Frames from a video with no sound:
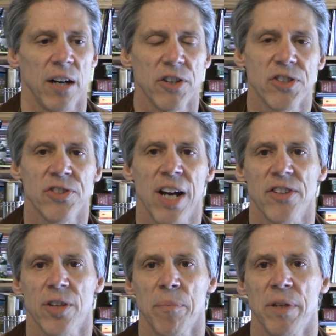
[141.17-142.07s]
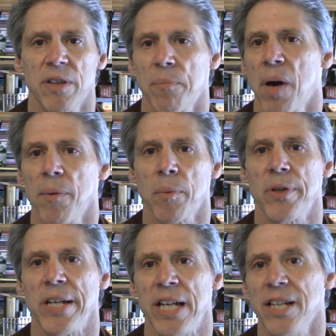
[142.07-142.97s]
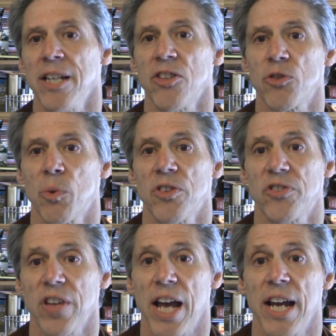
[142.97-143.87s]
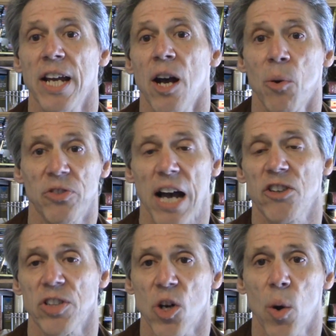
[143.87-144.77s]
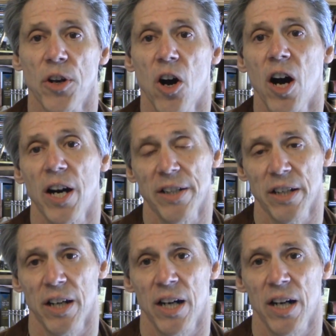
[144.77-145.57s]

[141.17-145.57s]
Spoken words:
This is not something that probably the Indians would say was actually going on